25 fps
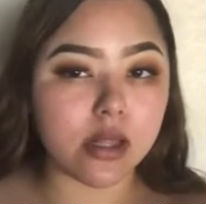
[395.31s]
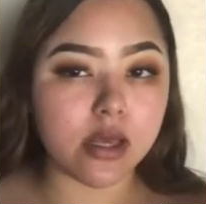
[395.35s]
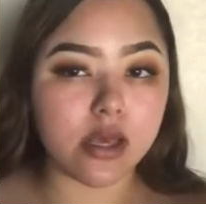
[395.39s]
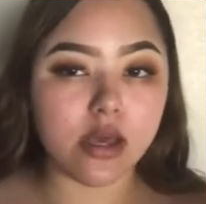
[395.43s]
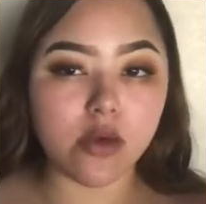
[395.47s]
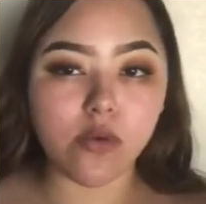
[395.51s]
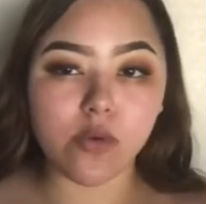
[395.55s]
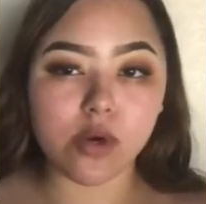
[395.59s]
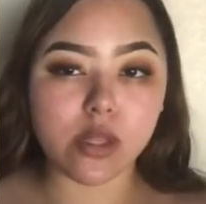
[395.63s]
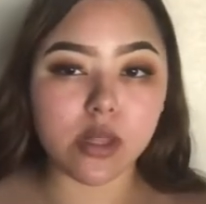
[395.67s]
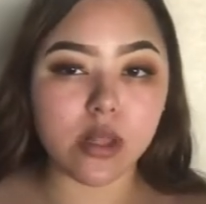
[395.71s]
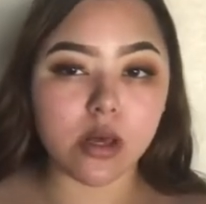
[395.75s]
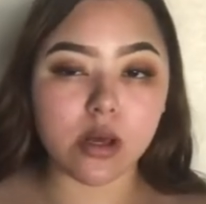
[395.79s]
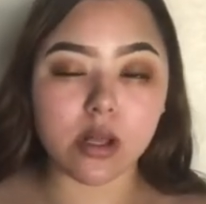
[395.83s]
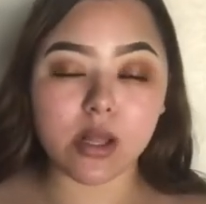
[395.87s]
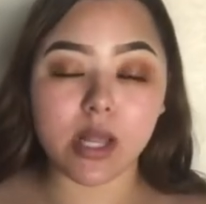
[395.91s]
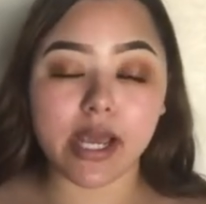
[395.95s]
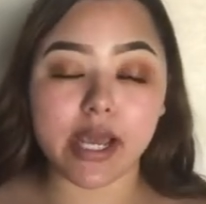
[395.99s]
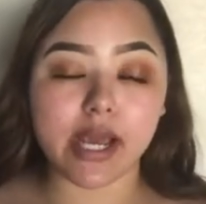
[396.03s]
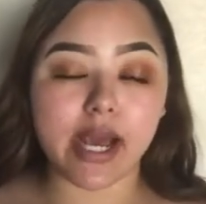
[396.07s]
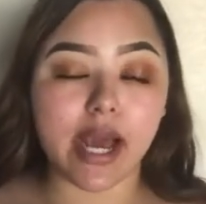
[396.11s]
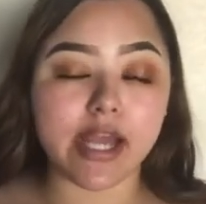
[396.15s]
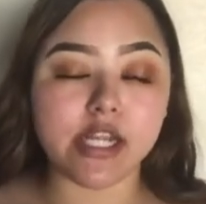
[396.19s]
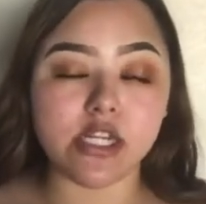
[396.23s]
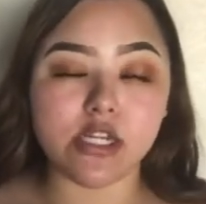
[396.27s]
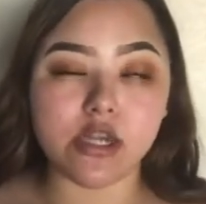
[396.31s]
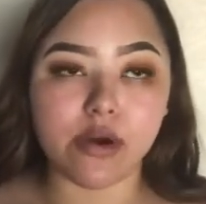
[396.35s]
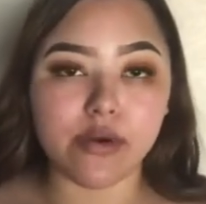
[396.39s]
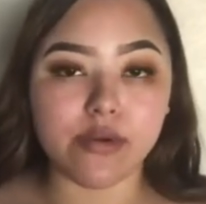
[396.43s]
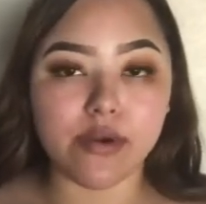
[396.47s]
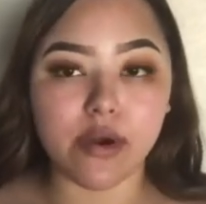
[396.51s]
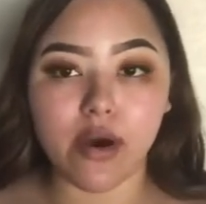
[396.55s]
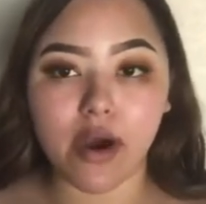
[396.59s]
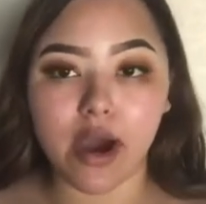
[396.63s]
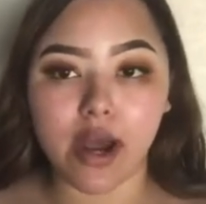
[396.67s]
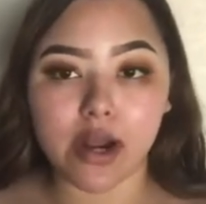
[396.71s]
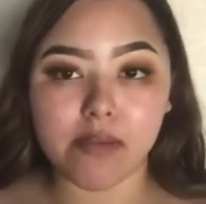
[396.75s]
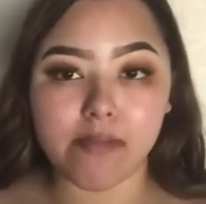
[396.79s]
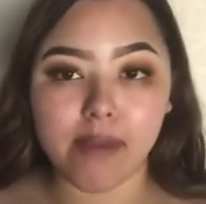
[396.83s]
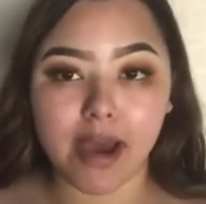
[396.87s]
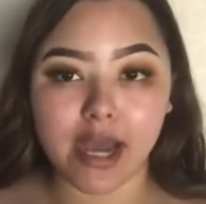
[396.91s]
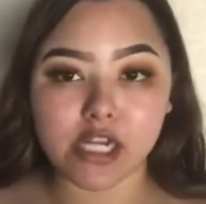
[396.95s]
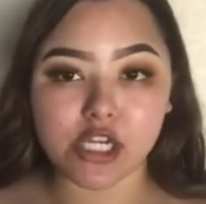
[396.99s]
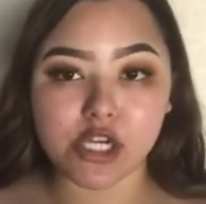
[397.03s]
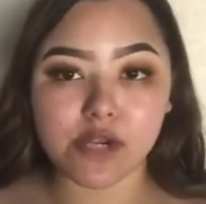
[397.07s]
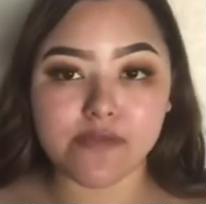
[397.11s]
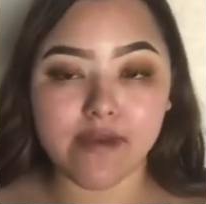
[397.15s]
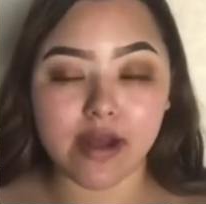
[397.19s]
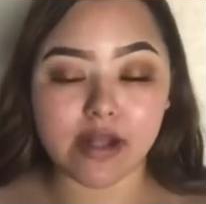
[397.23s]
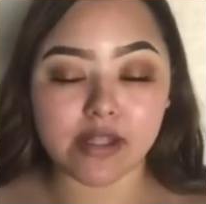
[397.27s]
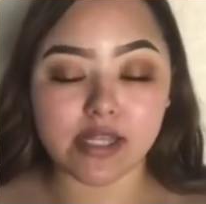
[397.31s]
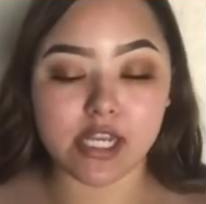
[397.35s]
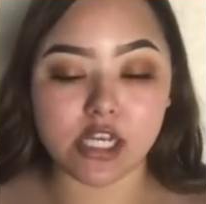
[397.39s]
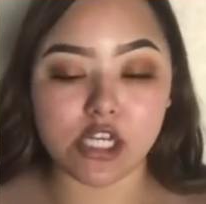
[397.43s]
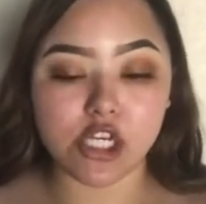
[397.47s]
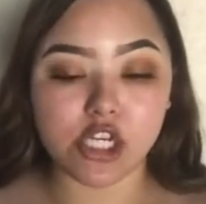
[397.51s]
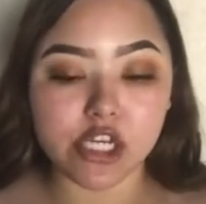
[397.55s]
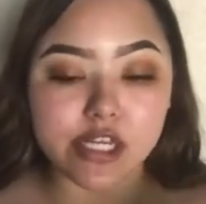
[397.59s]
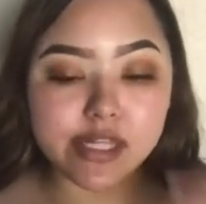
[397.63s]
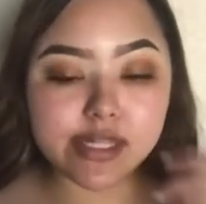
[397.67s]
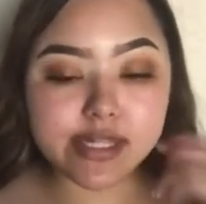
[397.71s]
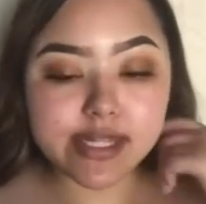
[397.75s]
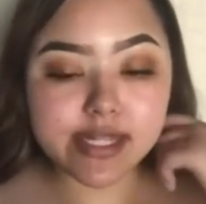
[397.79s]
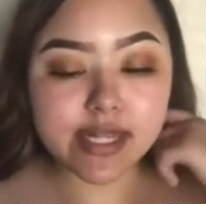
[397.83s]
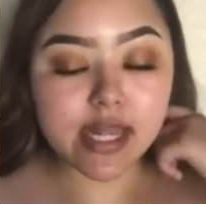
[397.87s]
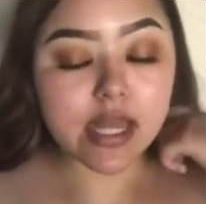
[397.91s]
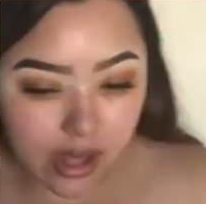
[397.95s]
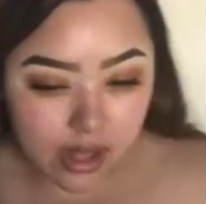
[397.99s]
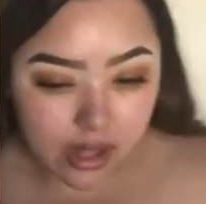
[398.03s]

It would look like I don't know how to match foundations.